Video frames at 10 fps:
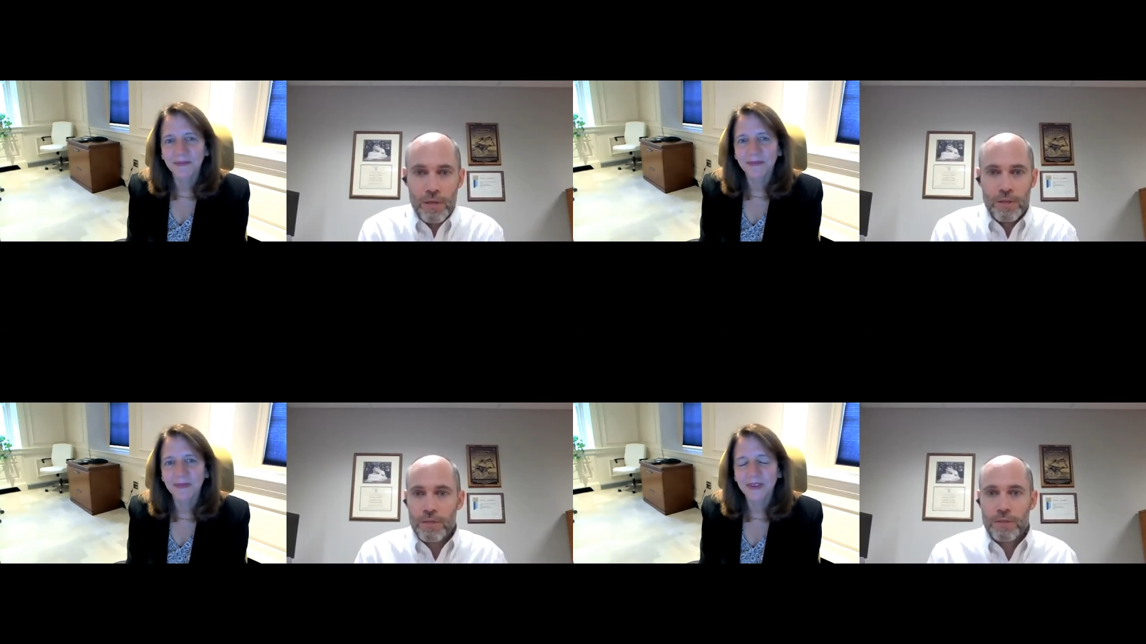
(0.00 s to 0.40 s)

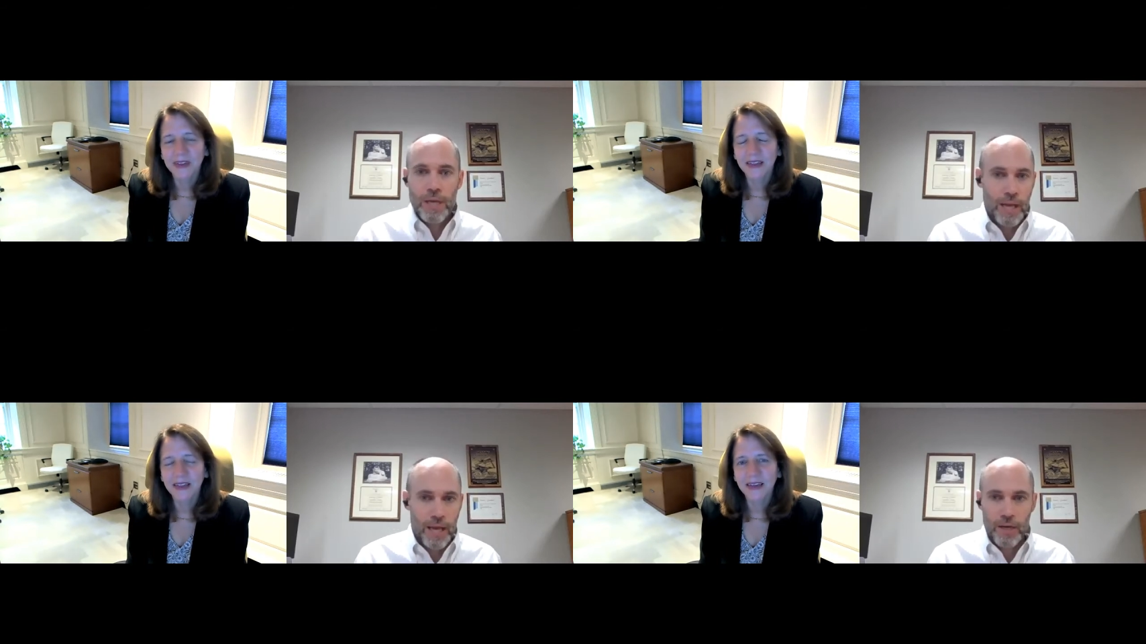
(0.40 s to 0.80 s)
Speaker 1: this
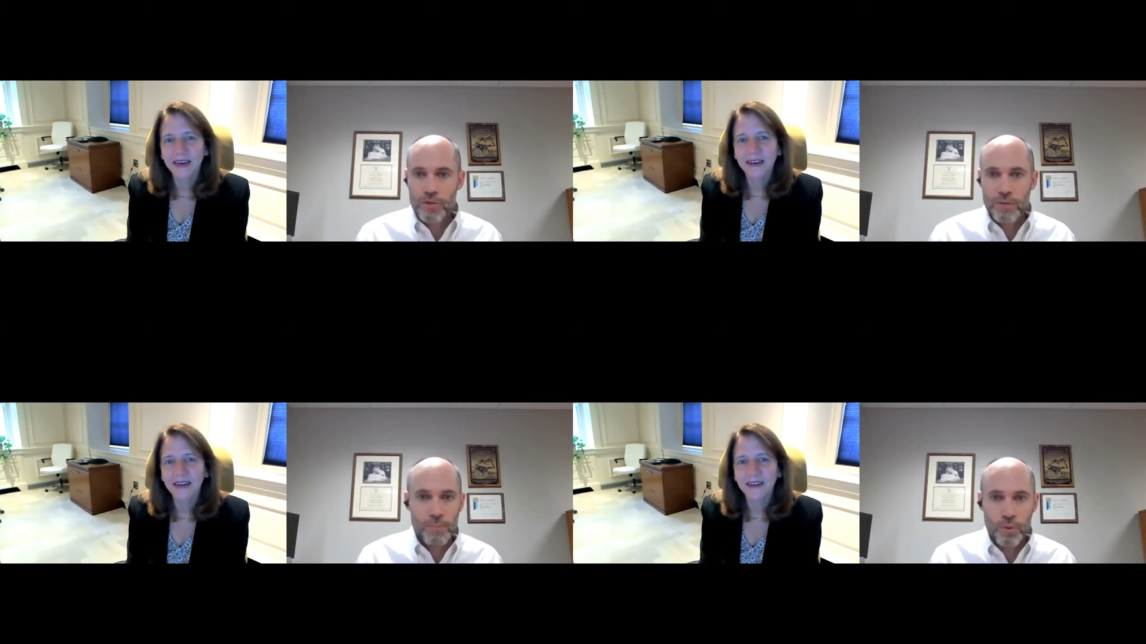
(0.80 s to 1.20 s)
kind of
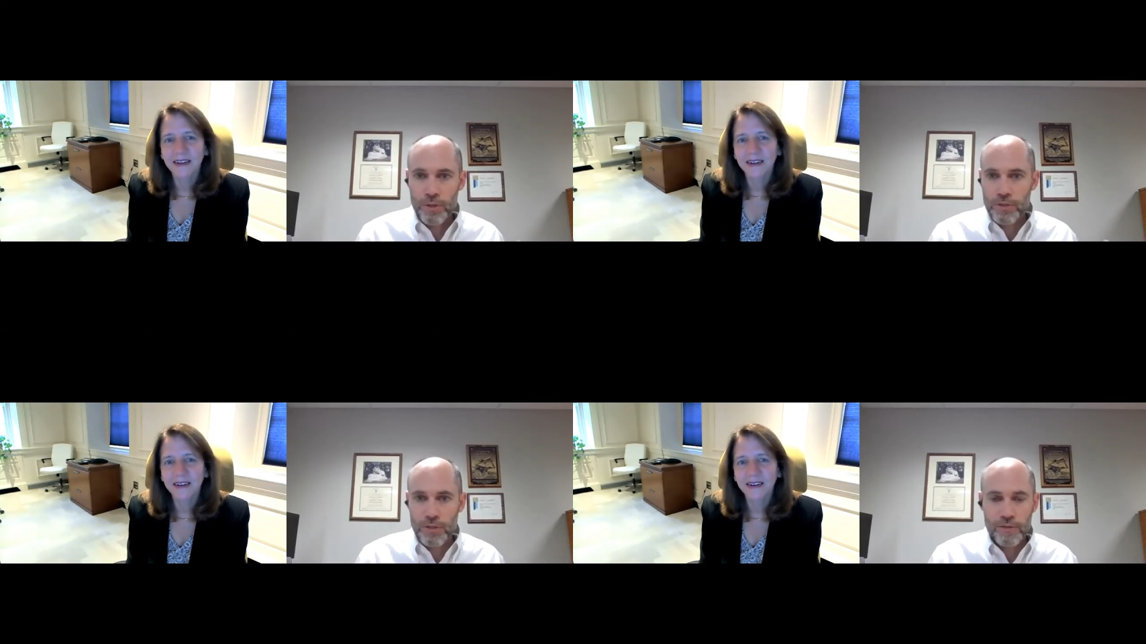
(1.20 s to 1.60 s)
extra
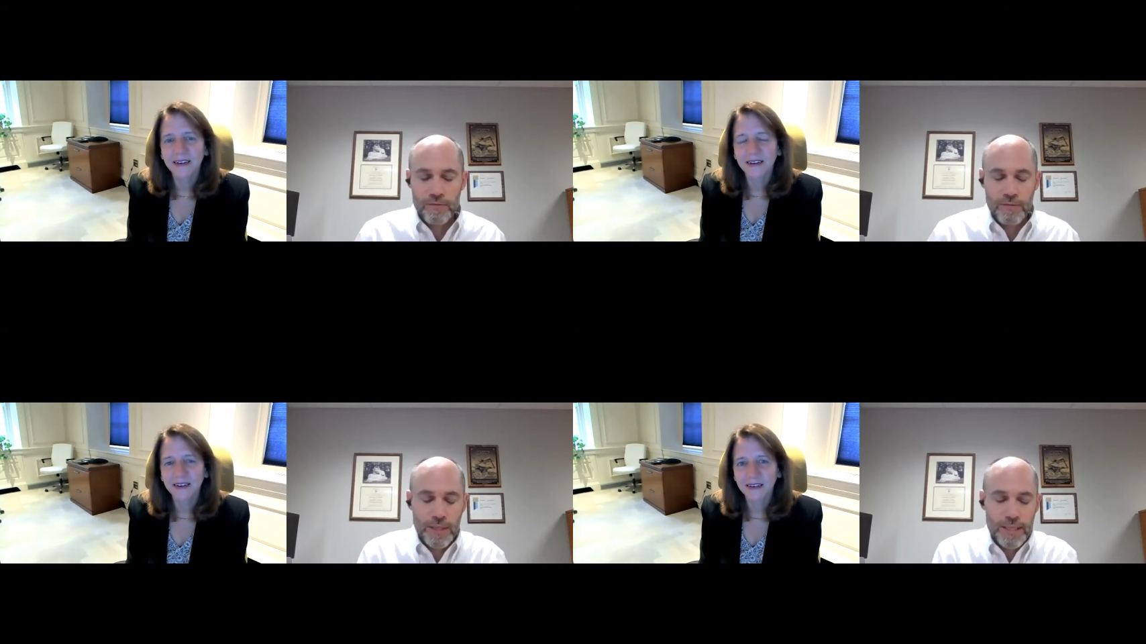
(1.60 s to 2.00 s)
bonus
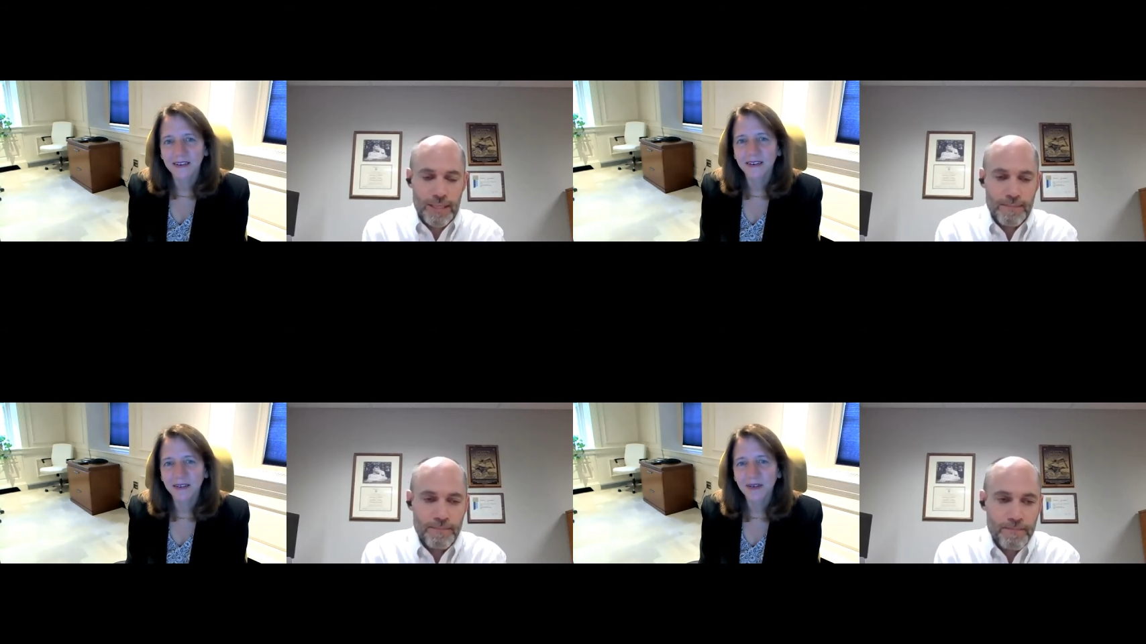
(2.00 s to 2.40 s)
of
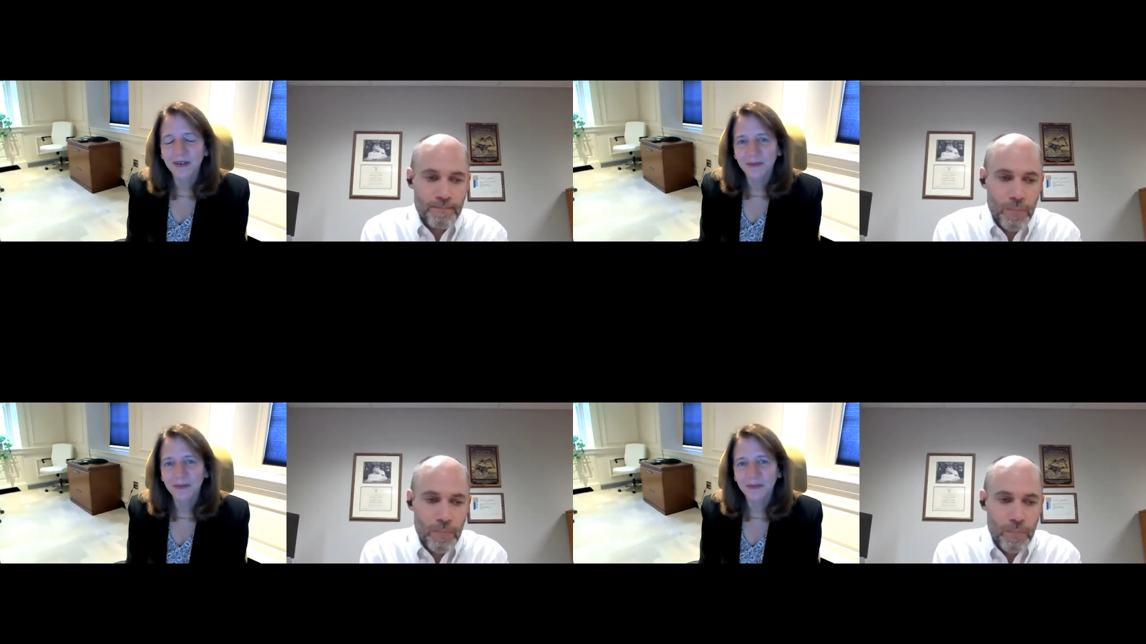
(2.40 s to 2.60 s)
um,